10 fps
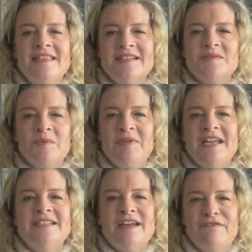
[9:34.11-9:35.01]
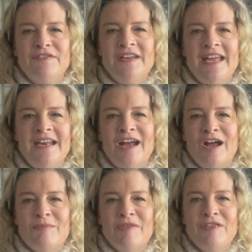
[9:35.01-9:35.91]
this will be a definite
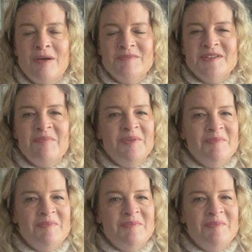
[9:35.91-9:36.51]
thumbs up